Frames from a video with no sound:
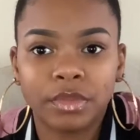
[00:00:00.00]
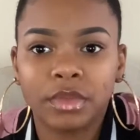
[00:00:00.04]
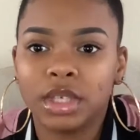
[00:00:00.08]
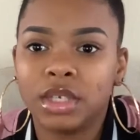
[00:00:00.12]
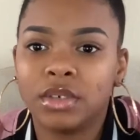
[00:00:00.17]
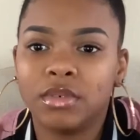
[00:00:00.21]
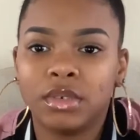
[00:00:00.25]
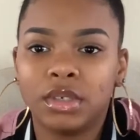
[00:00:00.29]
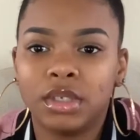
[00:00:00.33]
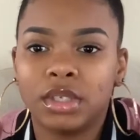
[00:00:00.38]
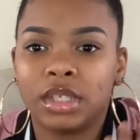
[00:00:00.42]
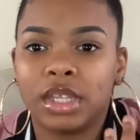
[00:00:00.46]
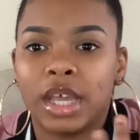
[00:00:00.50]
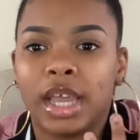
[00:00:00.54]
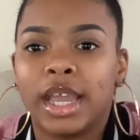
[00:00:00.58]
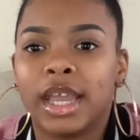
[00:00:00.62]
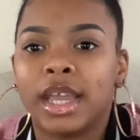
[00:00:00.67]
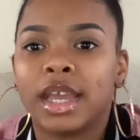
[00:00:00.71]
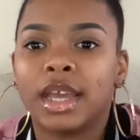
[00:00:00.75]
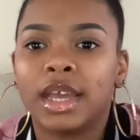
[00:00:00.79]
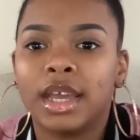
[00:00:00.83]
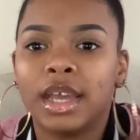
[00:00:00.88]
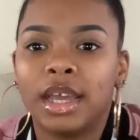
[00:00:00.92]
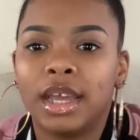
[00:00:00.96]
It was
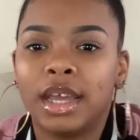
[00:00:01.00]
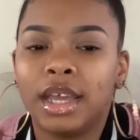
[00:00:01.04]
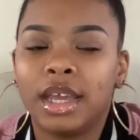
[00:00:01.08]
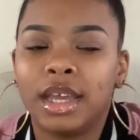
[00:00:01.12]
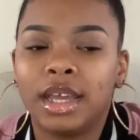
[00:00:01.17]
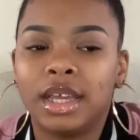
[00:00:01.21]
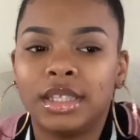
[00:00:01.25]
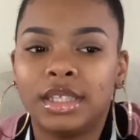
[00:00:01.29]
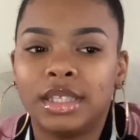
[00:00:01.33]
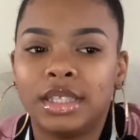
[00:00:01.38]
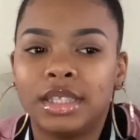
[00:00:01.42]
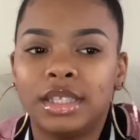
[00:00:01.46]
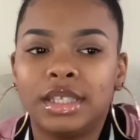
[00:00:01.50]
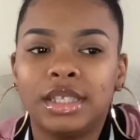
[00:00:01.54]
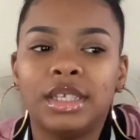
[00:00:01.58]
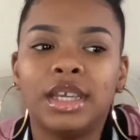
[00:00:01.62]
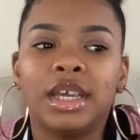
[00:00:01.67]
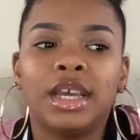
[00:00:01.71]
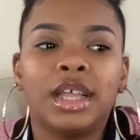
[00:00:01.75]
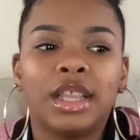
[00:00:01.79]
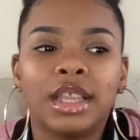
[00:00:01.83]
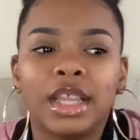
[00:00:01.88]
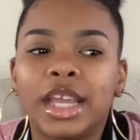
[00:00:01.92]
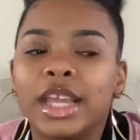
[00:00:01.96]
like
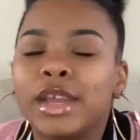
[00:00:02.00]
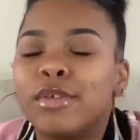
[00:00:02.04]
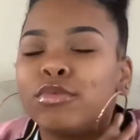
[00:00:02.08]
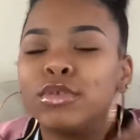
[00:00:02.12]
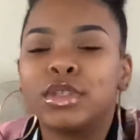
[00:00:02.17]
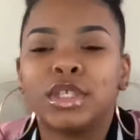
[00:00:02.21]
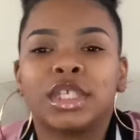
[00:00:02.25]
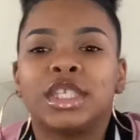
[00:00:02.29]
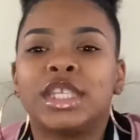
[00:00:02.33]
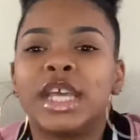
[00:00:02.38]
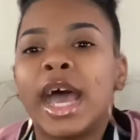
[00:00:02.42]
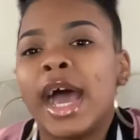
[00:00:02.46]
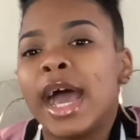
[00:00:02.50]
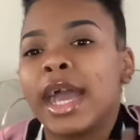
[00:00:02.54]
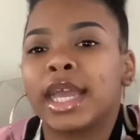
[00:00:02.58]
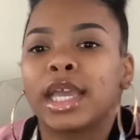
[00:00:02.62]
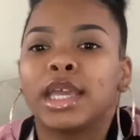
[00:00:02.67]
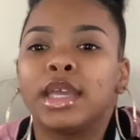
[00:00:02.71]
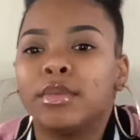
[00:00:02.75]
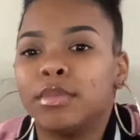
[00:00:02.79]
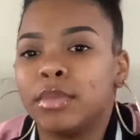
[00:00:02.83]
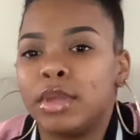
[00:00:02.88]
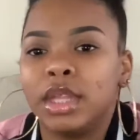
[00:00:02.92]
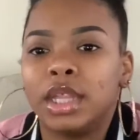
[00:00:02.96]
it was
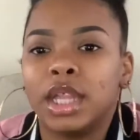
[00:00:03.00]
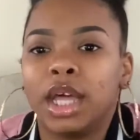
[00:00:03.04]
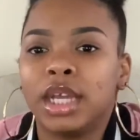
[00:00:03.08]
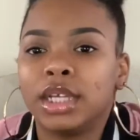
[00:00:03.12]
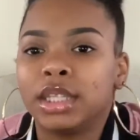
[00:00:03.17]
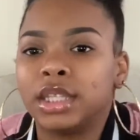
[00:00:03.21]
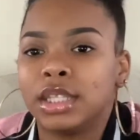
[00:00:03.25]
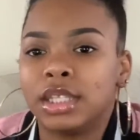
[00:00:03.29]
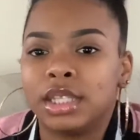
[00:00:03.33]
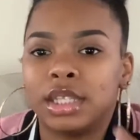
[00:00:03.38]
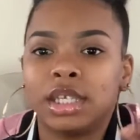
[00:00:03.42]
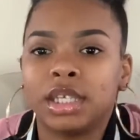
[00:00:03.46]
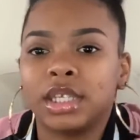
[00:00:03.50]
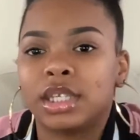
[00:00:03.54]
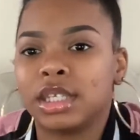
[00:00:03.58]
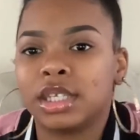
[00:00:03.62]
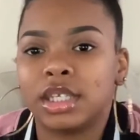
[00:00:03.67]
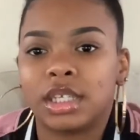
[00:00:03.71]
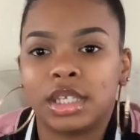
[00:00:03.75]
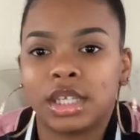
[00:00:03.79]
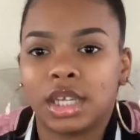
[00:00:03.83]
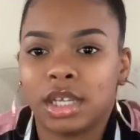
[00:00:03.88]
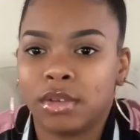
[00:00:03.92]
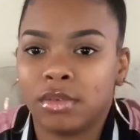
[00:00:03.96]
attacking me, like the
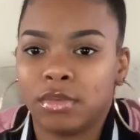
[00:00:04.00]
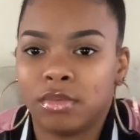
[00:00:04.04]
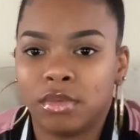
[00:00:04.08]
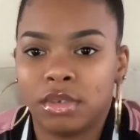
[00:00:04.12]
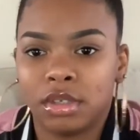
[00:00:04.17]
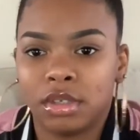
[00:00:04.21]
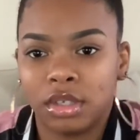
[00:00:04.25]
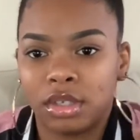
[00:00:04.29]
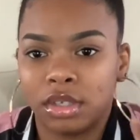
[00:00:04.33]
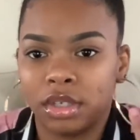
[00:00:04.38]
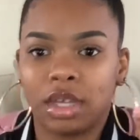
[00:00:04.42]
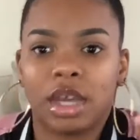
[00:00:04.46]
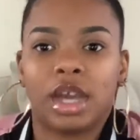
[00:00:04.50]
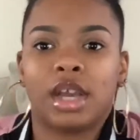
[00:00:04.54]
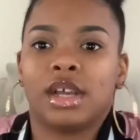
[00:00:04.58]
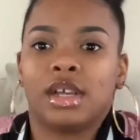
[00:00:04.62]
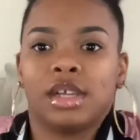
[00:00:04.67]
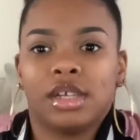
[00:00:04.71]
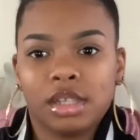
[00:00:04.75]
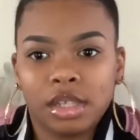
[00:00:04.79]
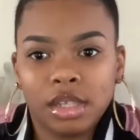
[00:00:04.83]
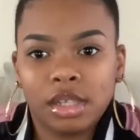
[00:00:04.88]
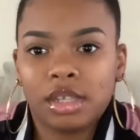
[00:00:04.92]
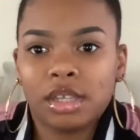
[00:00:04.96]
sickness, like I
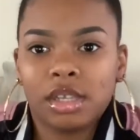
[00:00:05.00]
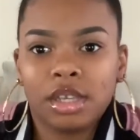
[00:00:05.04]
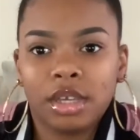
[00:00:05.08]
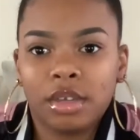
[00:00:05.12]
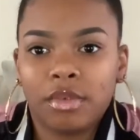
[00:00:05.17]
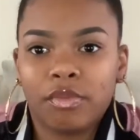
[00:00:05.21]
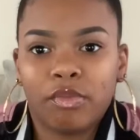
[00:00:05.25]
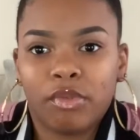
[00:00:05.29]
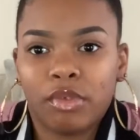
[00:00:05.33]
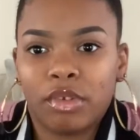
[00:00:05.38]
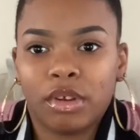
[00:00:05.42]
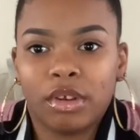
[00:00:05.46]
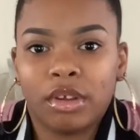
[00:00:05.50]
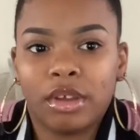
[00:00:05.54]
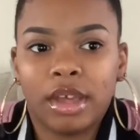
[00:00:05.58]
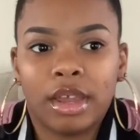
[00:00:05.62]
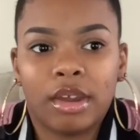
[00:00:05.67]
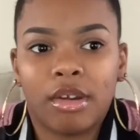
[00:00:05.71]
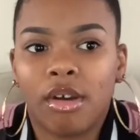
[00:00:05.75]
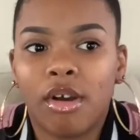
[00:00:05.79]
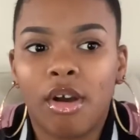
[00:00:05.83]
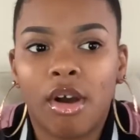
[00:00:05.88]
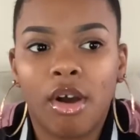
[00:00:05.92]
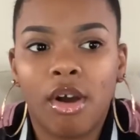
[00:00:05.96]
couldn't sleep for real at
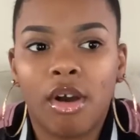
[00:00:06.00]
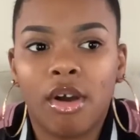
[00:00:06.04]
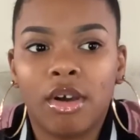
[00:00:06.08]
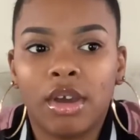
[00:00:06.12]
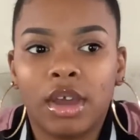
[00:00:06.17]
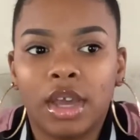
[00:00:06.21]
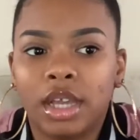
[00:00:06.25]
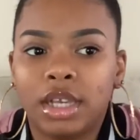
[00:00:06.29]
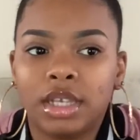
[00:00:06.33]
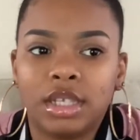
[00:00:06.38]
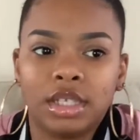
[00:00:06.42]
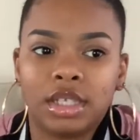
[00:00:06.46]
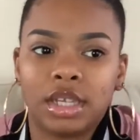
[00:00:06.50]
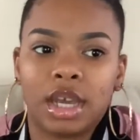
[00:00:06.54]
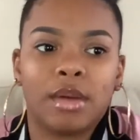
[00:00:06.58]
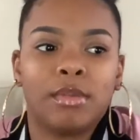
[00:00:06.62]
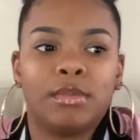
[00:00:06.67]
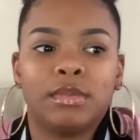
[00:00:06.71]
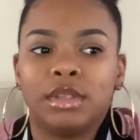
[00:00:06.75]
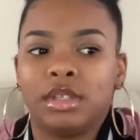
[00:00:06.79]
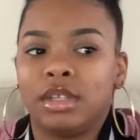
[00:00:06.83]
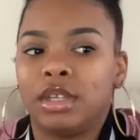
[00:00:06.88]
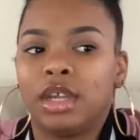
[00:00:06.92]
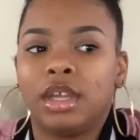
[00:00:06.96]
all any time
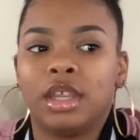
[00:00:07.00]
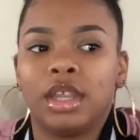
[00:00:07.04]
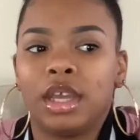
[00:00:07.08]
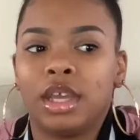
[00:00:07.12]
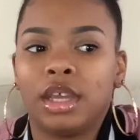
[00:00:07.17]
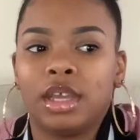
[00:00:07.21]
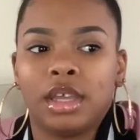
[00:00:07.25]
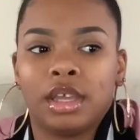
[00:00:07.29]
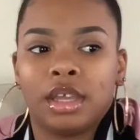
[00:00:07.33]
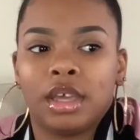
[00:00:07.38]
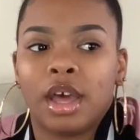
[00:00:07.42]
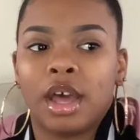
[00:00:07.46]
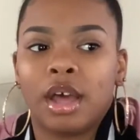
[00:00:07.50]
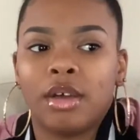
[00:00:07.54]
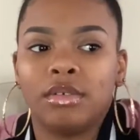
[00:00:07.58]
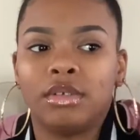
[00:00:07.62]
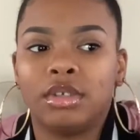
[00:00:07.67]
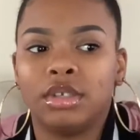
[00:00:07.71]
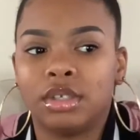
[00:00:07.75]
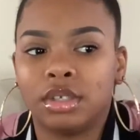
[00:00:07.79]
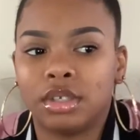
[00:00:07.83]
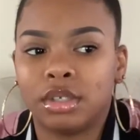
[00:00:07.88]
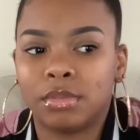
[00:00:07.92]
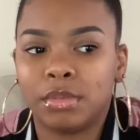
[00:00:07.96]
of the day. Like I
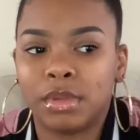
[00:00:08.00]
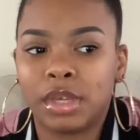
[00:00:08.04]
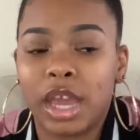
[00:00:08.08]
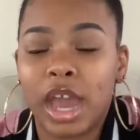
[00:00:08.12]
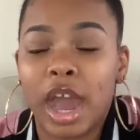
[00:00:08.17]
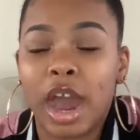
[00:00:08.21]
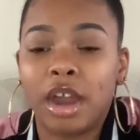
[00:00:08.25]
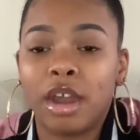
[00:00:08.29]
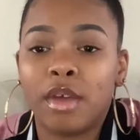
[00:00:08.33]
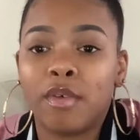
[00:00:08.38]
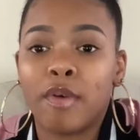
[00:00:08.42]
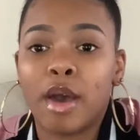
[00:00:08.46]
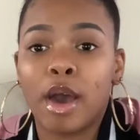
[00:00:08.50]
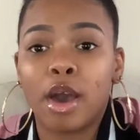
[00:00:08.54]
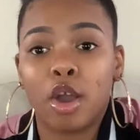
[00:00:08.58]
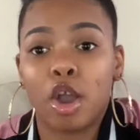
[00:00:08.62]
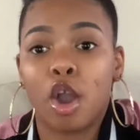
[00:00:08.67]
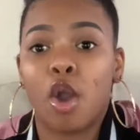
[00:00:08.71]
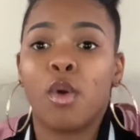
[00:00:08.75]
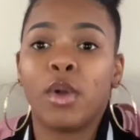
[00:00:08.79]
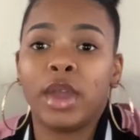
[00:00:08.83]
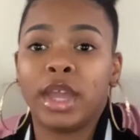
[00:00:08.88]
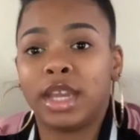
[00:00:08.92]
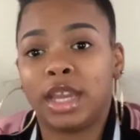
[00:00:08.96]
would just be out
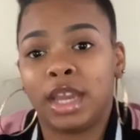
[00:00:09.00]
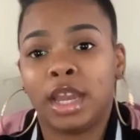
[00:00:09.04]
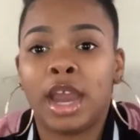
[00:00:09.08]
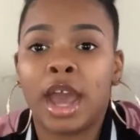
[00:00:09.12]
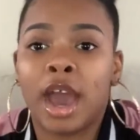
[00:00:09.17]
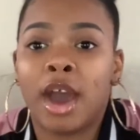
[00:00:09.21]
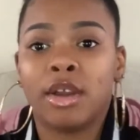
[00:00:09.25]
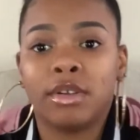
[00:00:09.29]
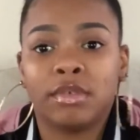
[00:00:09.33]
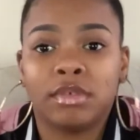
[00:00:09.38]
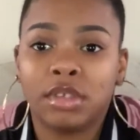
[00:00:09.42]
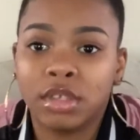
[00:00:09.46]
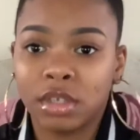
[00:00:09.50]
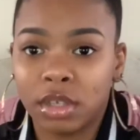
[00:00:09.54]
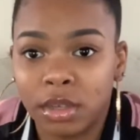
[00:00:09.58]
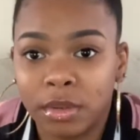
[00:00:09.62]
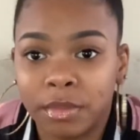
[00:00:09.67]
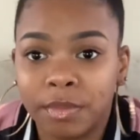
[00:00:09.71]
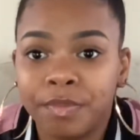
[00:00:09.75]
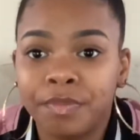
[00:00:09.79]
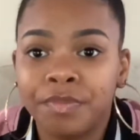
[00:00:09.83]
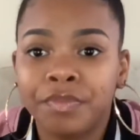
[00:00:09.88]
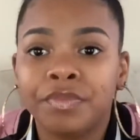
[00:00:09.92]
go in and out of sleep.